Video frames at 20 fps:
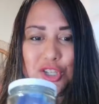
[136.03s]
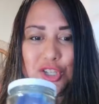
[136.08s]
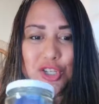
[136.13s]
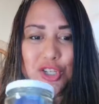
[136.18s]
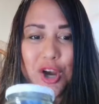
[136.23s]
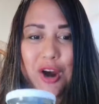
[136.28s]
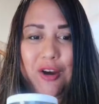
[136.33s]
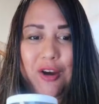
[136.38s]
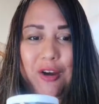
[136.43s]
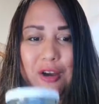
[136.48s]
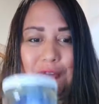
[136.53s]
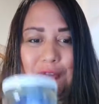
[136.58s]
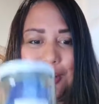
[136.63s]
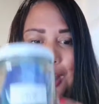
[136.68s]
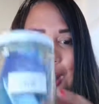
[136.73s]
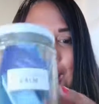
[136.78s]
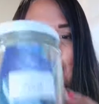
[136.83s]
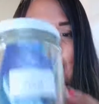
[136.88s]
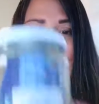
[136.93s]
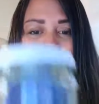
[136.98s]
jar of
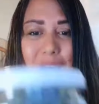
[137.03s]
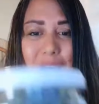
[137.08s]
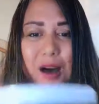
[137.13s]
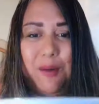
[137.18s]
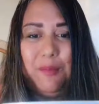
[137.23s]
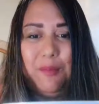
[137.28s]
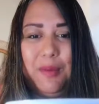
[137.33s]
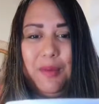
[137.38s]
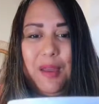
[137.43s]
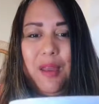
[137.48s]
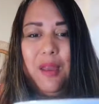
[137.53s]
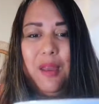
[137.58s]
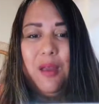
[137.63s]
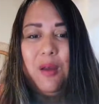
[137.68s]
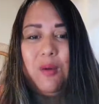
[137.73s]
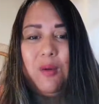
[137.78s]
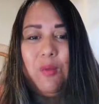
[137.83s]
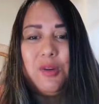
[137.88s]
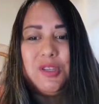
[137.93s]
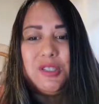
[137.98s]
calm,
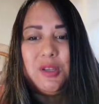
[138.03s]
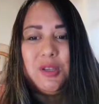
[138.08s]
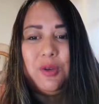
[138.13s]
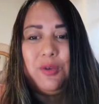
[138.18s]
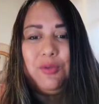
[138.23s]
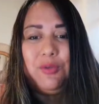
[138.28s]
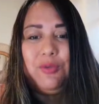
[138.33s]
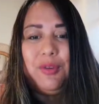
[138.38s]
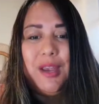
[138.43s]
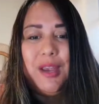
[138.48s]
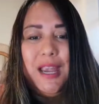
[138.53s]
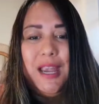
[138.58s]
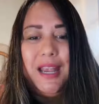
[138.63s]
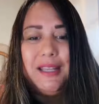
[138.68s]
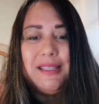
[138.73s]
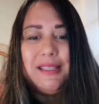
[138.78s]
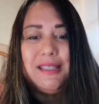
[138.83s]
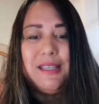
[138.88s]
which is a great